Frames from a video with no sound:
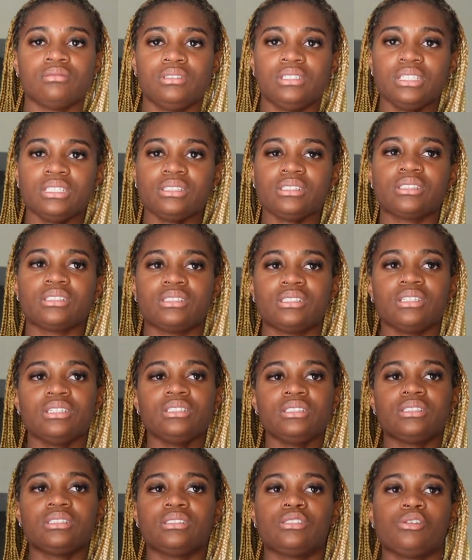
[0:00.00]
this
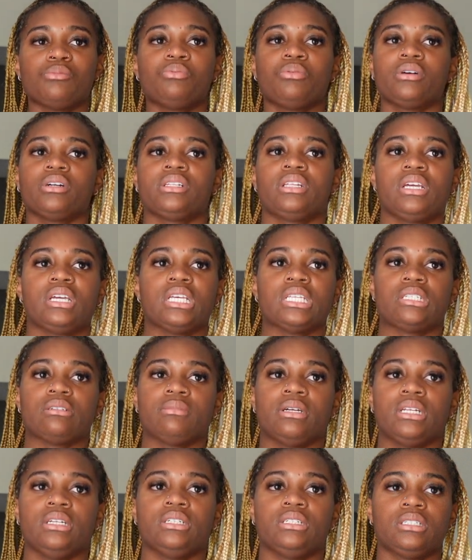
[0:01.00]
this the part that gets on
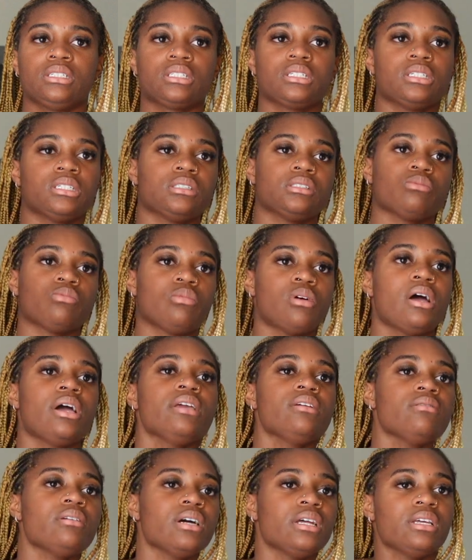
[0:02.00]
my nerves because
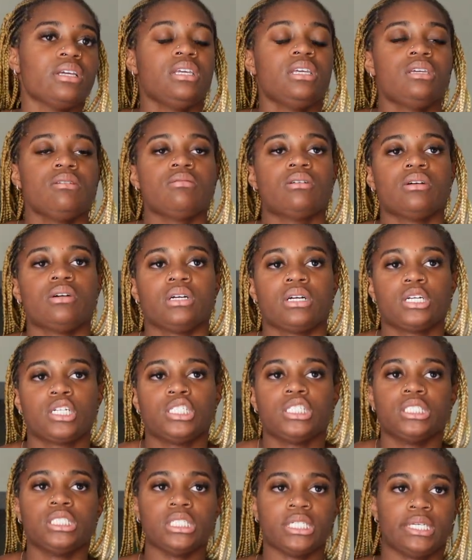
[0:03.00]
why you gotta keep going crude?